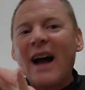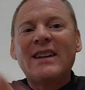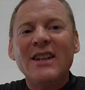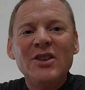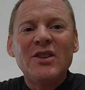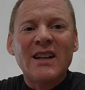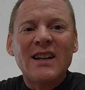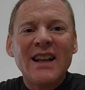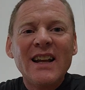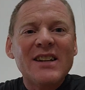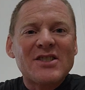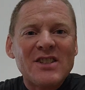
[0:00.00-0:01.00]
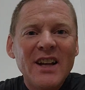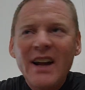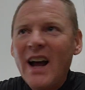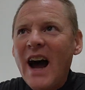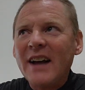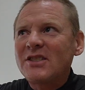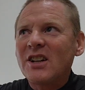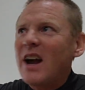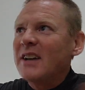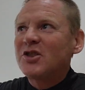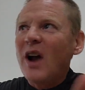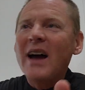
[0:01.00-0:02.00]
I
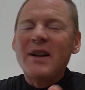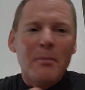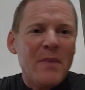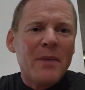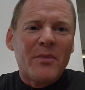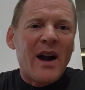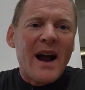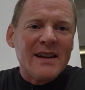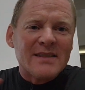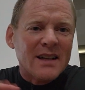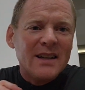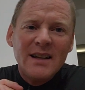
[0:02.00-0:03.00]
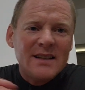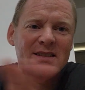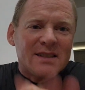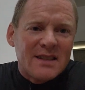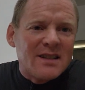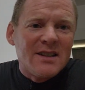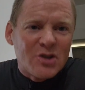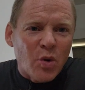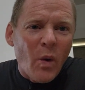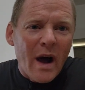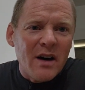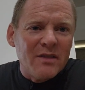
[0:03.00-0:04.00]
tried to memorize at least
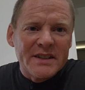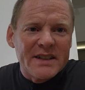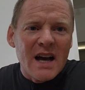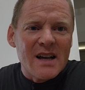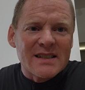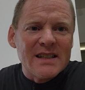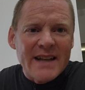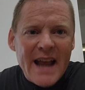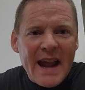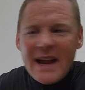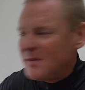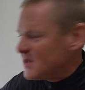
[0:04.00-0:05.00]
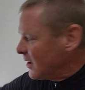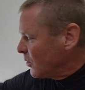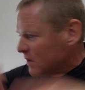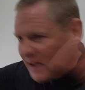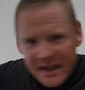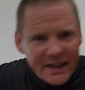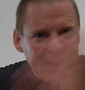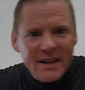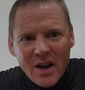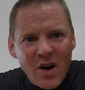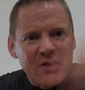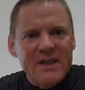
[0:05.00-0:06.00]
12, a dozen names, you know, Lydia
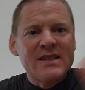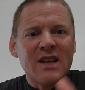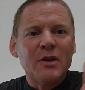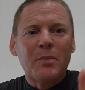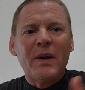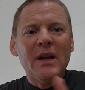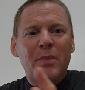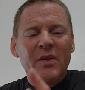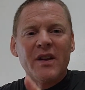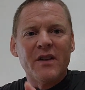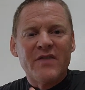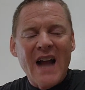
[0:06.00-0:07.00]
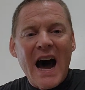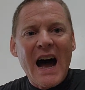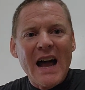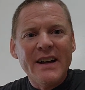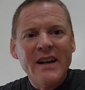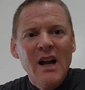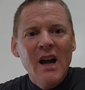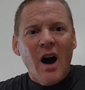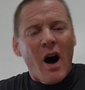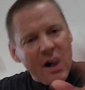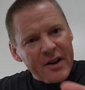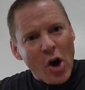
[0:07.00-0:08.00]
and all these other people that have died
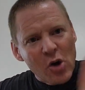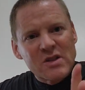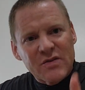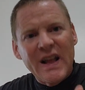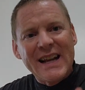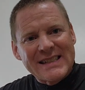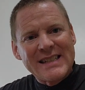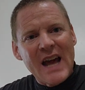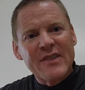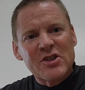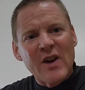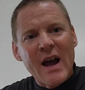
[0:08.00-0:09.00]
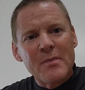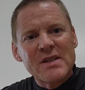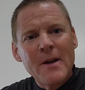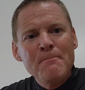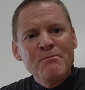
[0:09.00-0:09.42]
on Hoaxlex death traps.